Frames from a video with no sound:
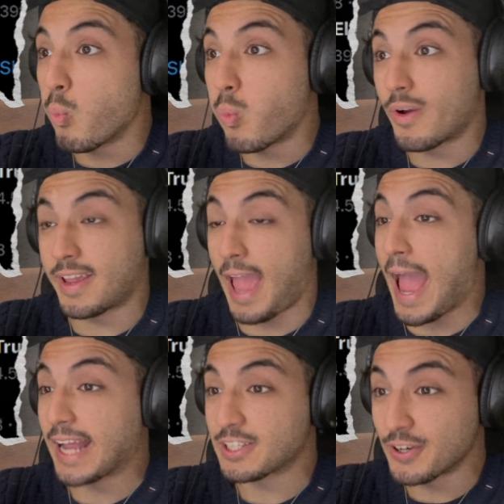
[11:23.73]

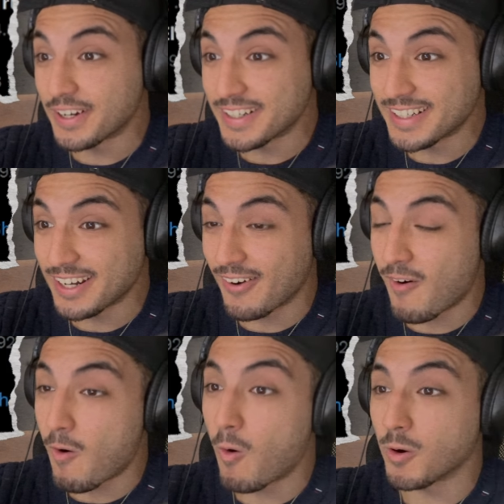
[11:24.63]
Cacturn?
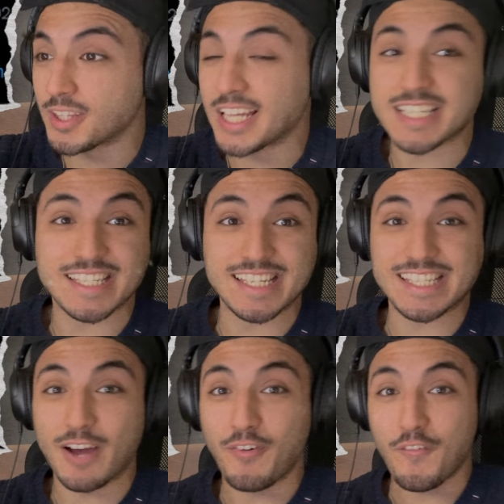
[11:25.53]
Oh, that's the stuff of